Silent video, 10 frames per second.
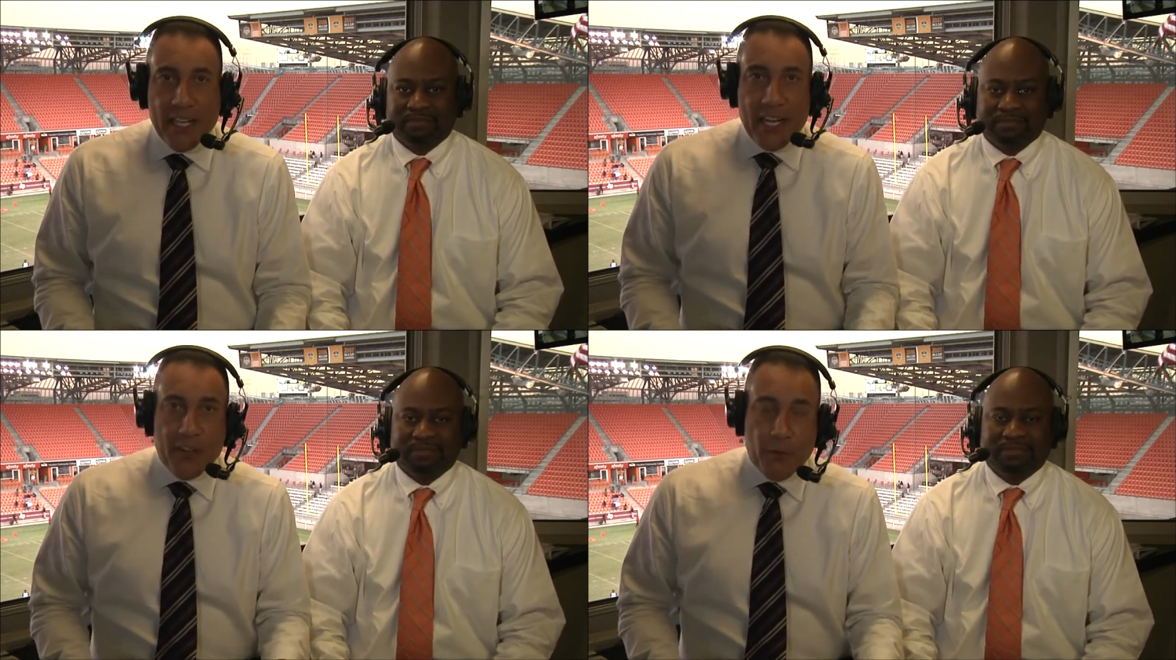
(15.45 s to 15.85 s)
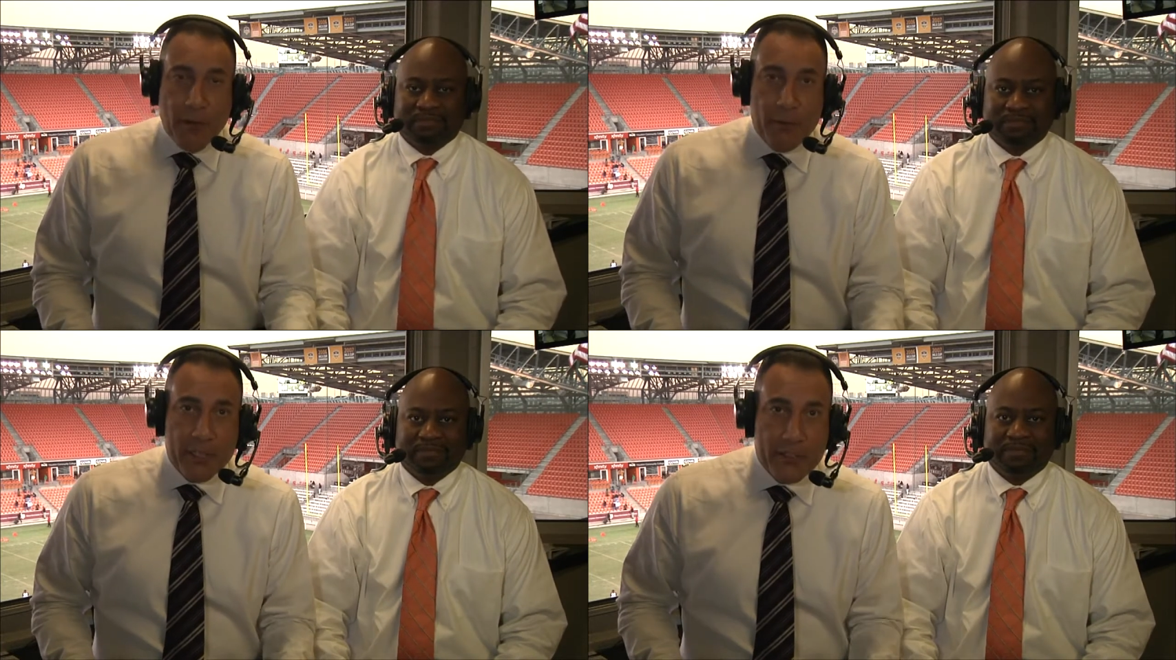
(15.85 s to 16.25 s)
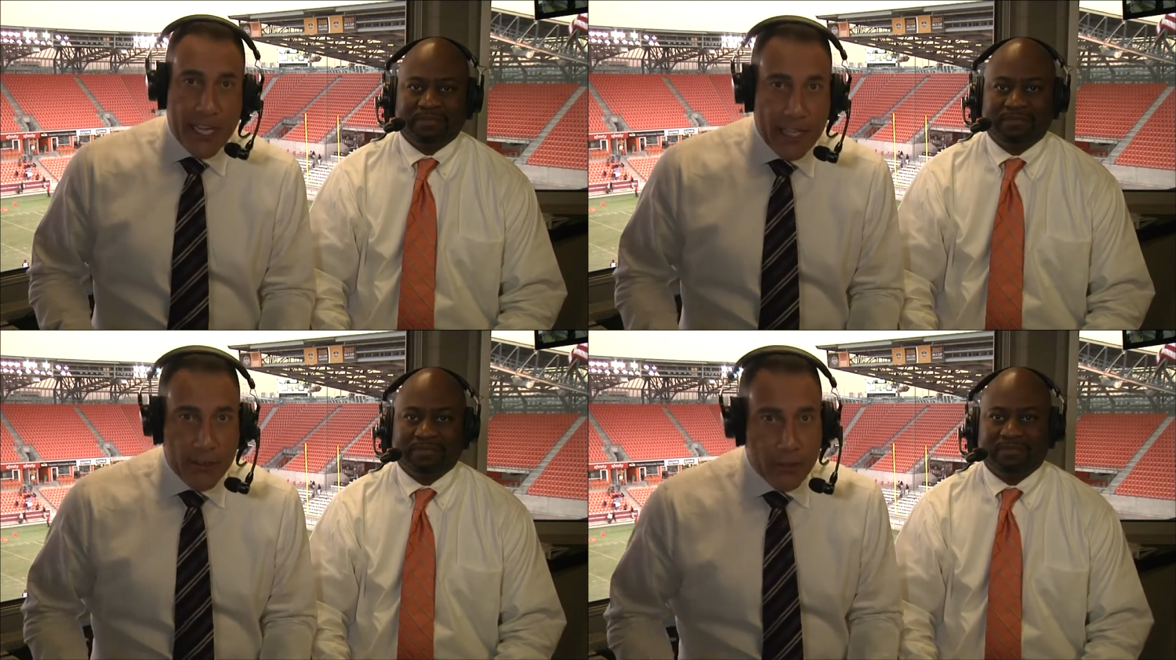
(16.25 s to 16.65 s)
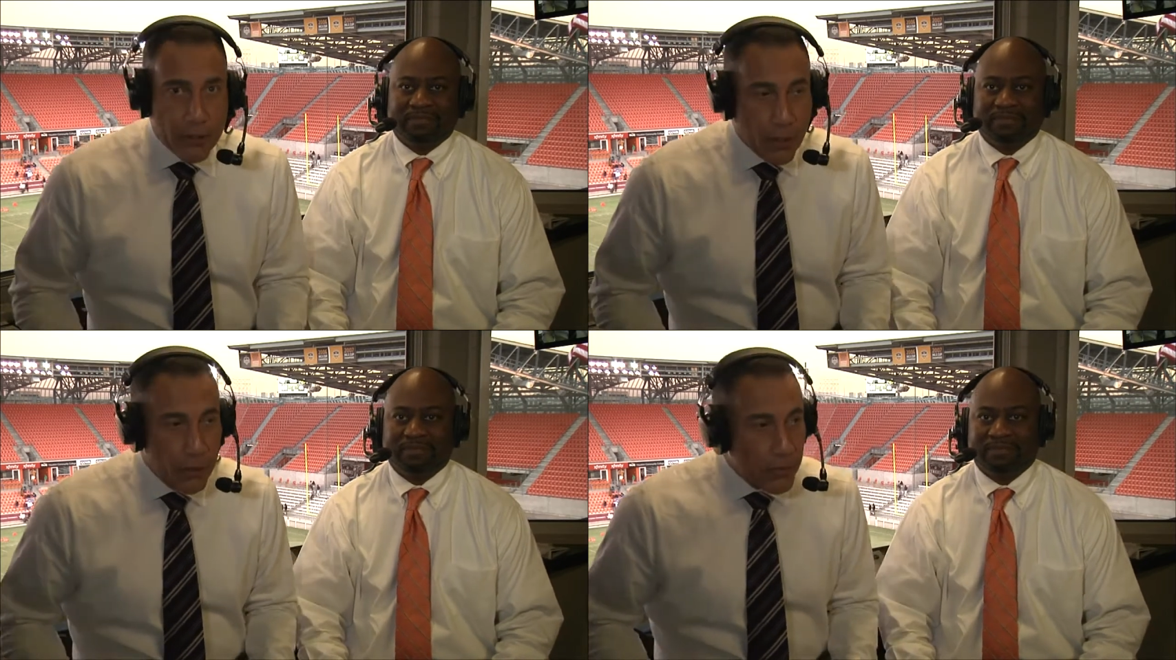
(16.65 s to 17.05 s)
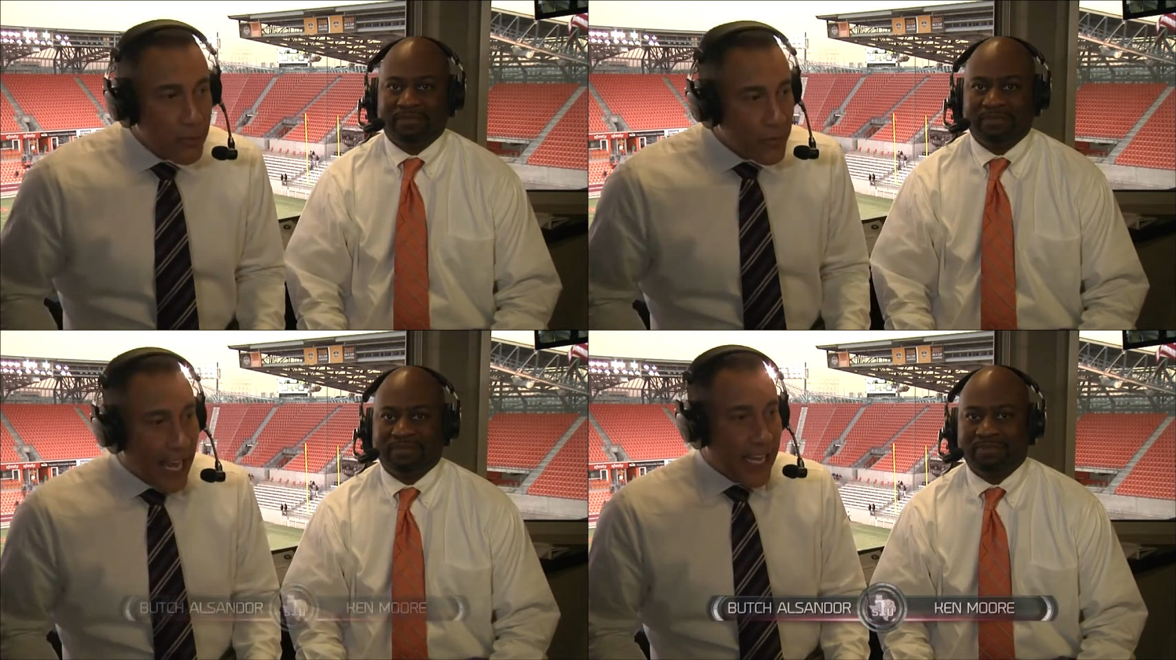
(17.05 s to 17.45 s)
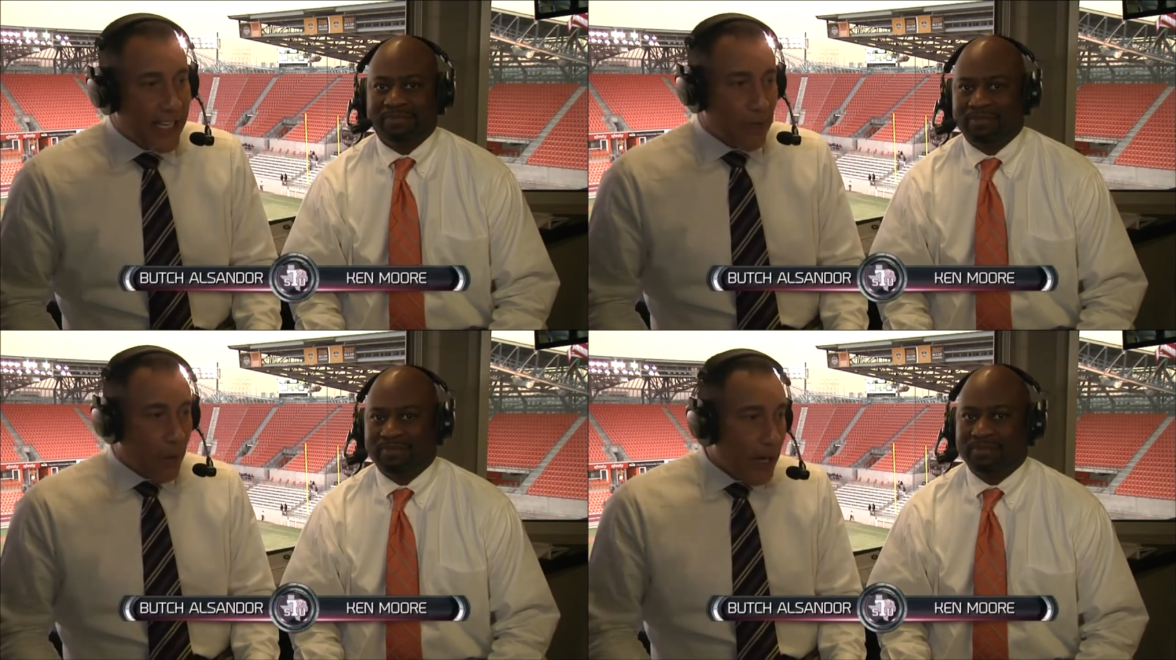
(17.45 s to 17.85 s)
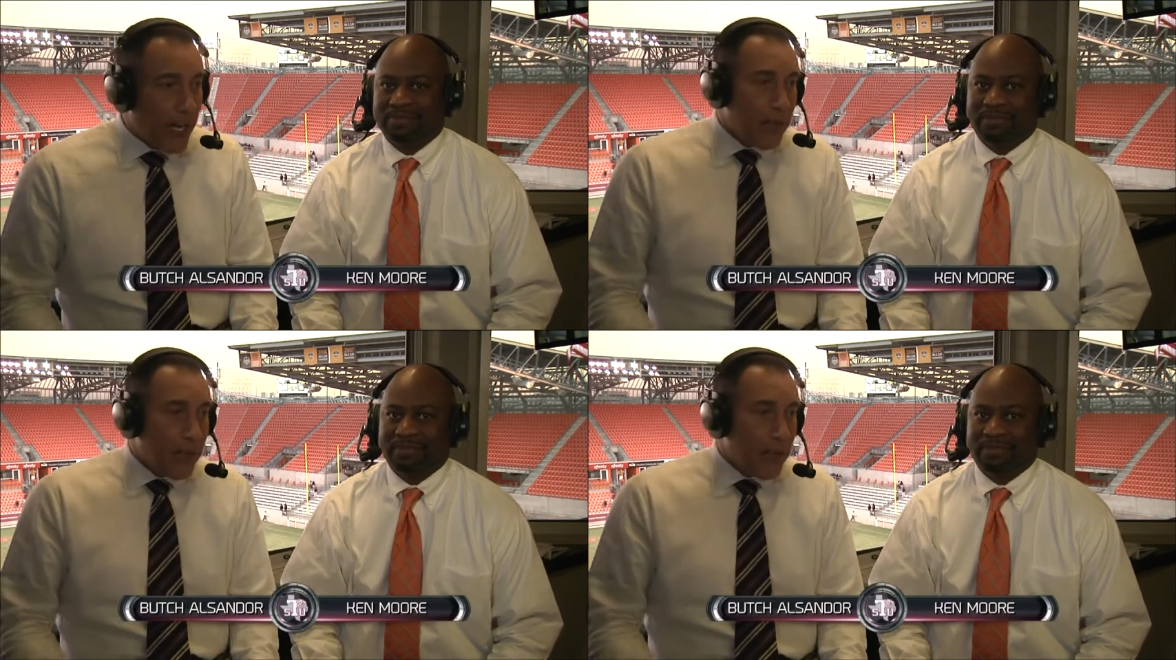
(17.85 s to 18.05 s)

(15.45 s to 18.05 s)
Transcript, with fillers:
Speaker 1: The Grambling Tigers will go to 9 and 1,